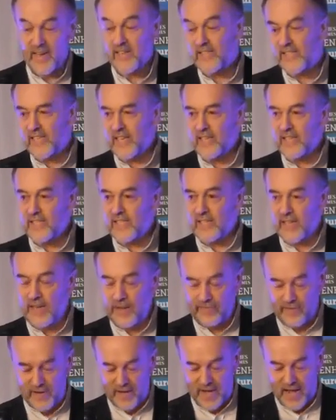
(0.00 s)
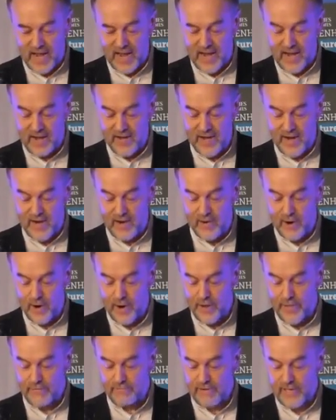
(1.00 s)
And since even now no
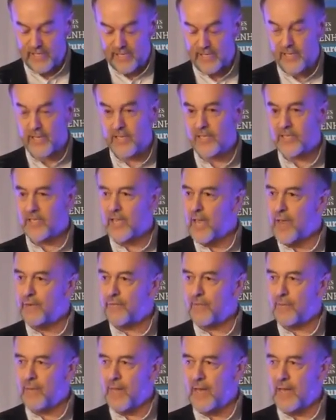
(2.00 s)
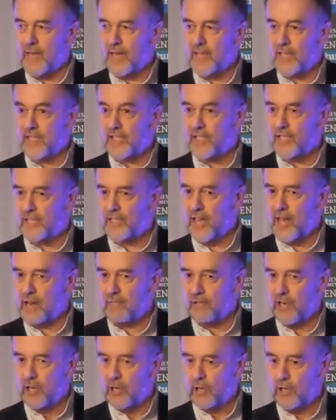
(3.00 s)
Earth resident gave them any
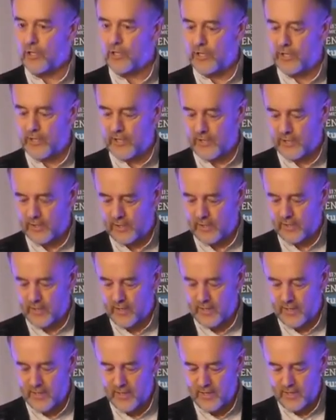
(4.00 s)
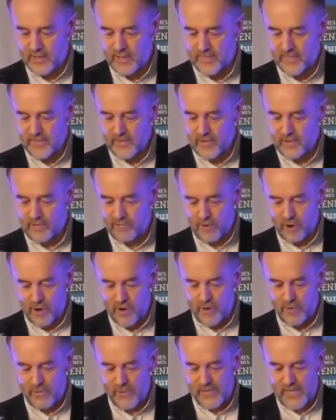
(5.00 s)
starey looks,
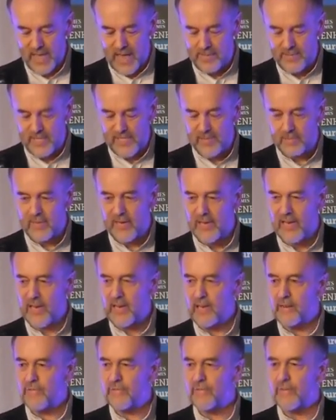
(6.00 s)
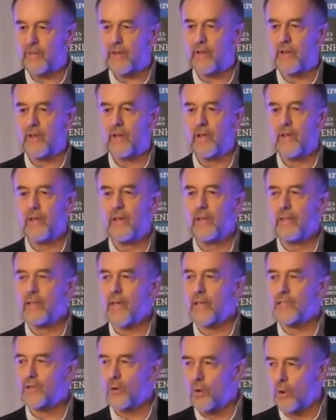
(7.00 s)
Kron was happy to believe
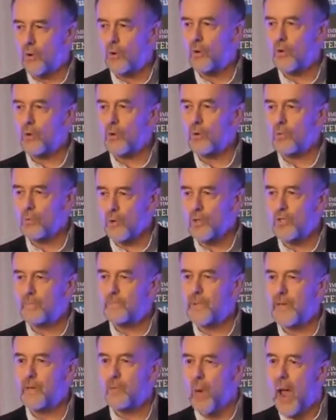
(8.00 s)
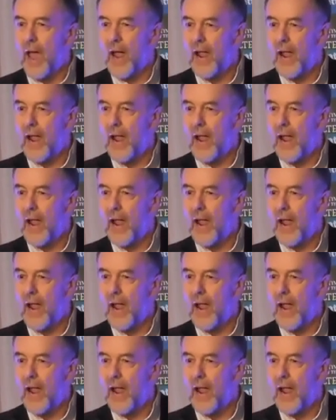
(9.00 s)
that all would be